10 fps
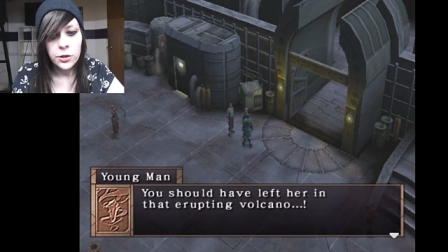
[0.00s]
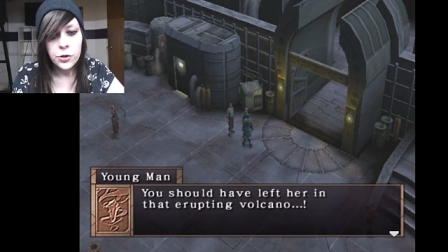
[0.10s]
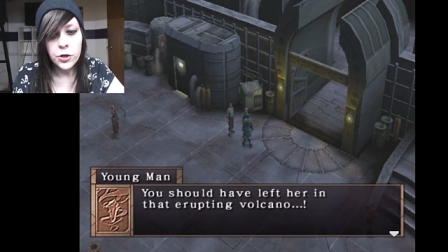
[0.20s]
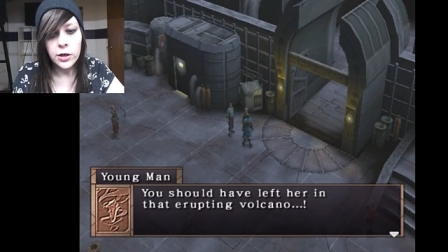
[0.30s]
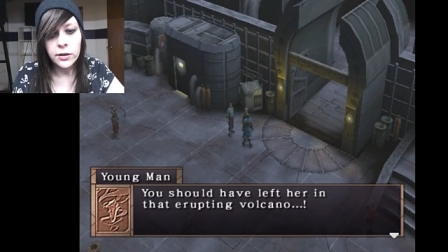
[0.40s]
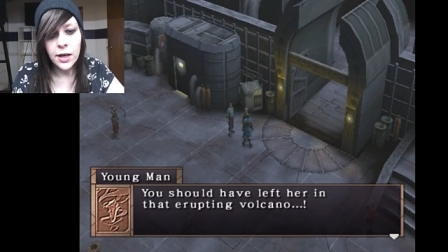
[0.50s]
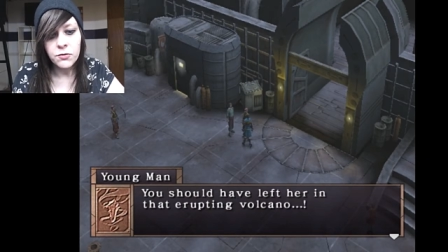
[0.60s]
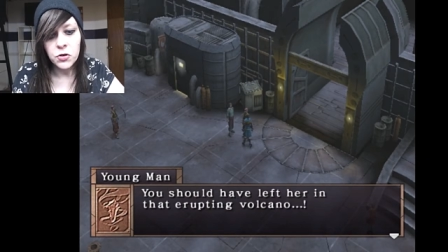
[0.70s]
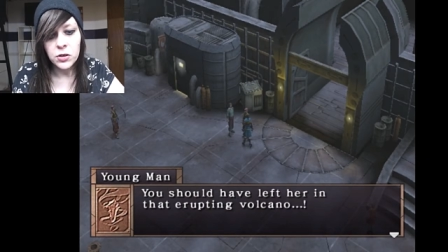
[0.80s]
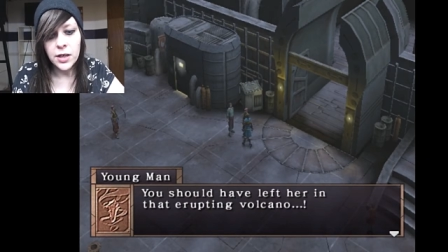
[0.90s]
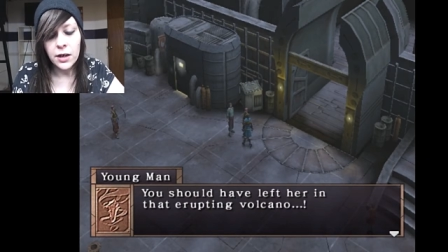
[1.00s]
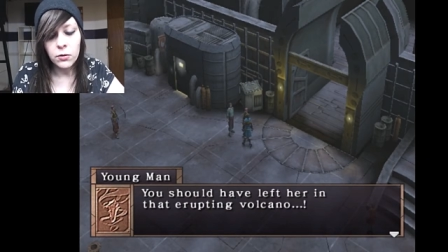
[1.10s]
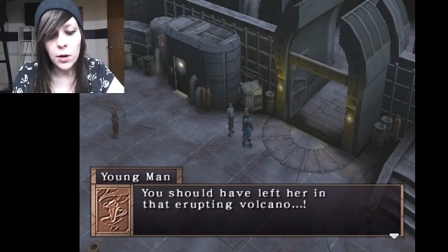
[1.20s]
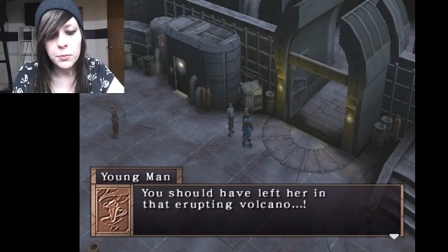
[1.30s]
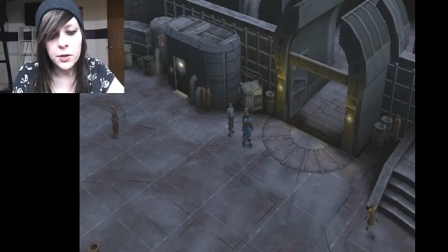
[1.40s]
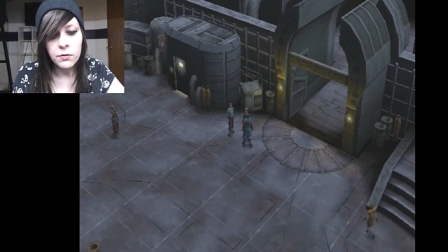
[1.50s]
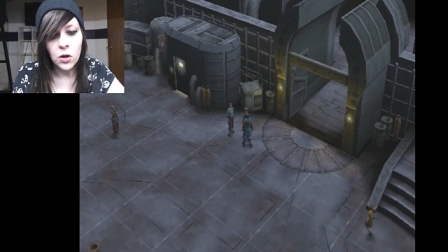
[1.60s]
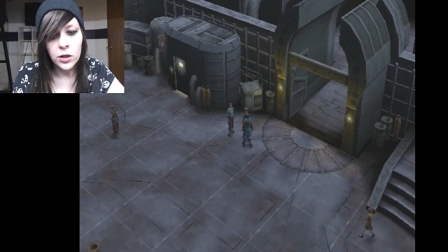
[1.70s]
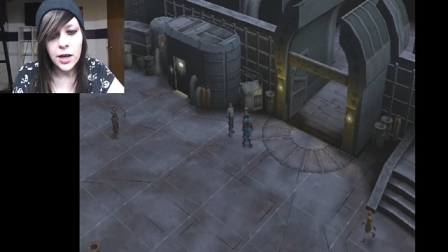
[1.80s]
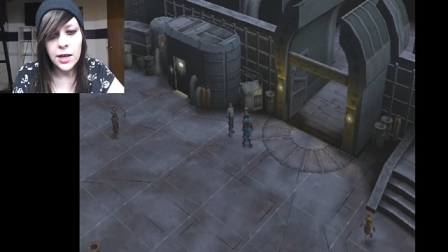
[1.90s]
should have left her in that erupting
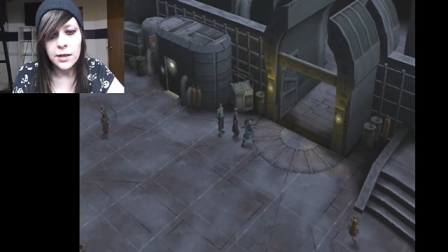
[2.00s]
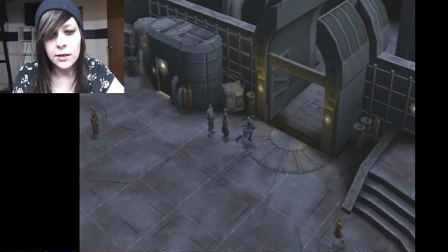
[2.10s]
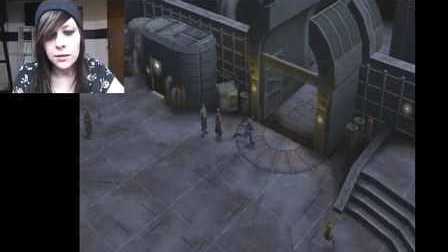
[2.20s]
volcano.